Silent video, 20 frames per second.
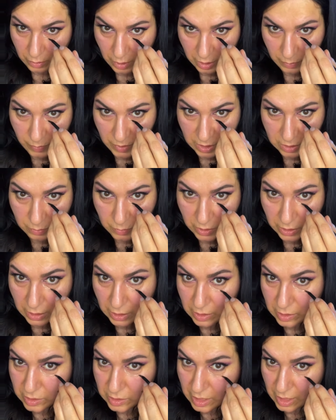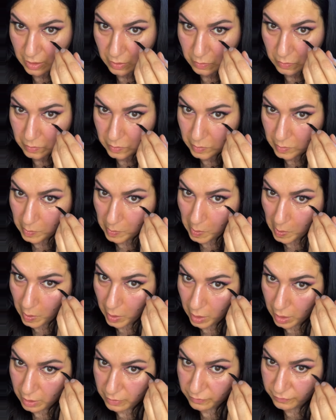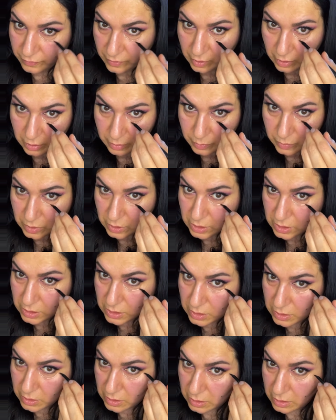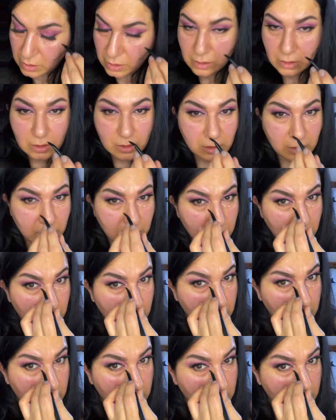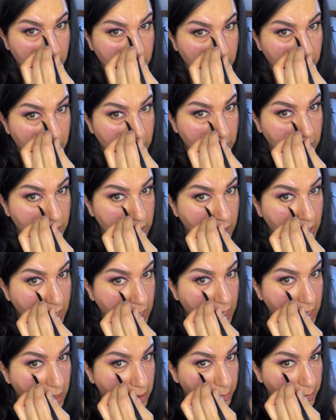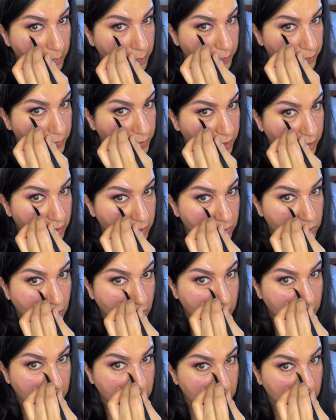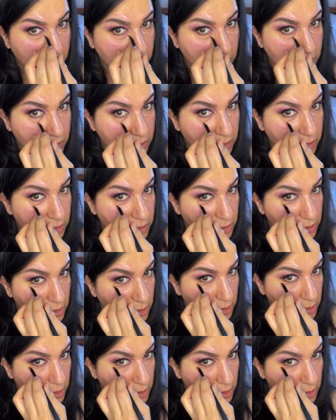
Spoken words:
I bend my head down, I fill up this like gap, like darkness.